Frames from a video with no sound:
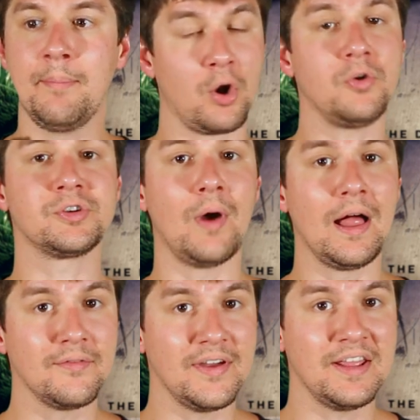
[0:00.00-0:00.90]
but also
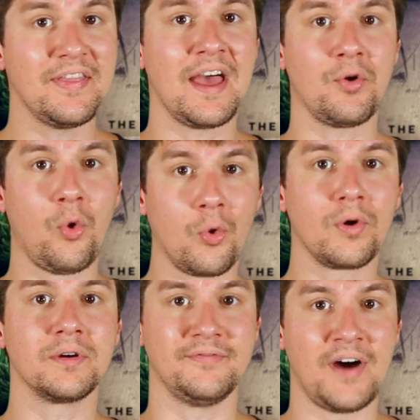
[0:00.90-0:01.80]
elevating that
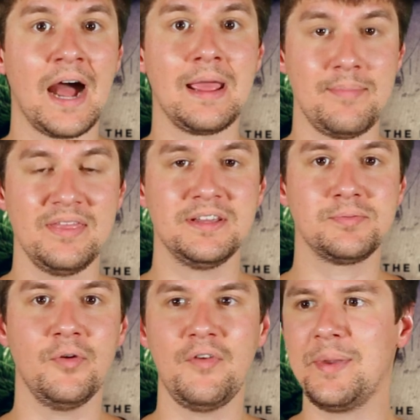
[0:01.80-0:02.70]
horror vibe in
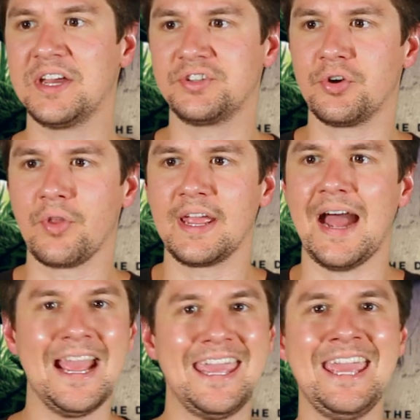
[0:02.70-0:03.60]
this movie because you're
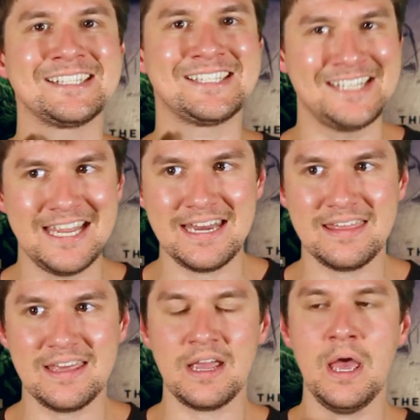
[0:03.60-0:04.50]
like, I can't see
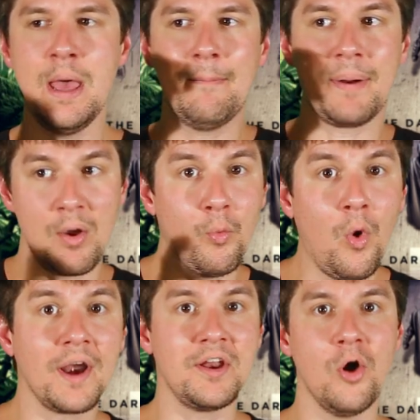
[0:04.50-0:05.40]
anything, but I
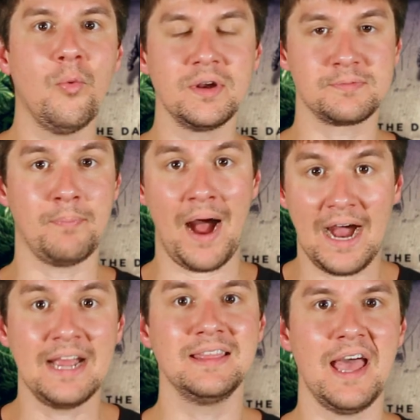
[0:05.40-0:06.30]
want to know what's
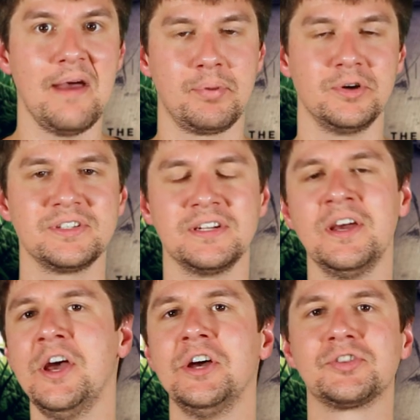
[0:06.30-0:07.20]
behind that person.